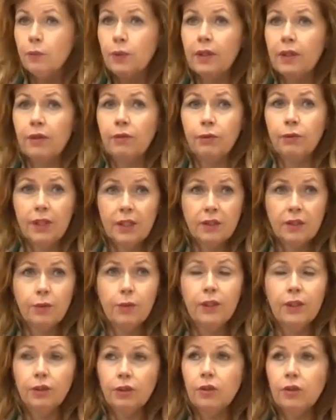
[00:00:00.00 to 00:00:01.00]
we can raise
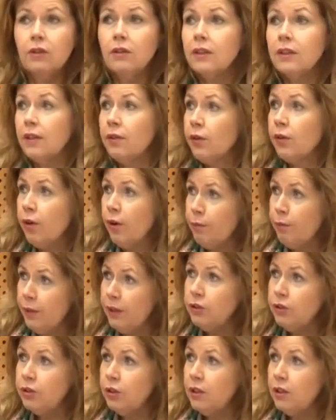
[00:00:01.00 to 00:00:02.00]
questions and the
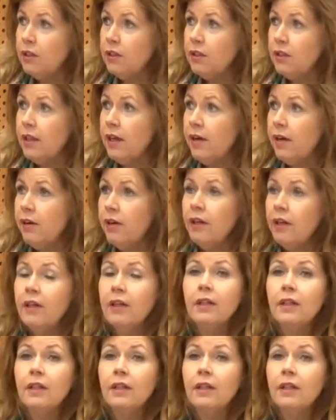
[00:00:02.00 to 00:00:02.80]
commission is there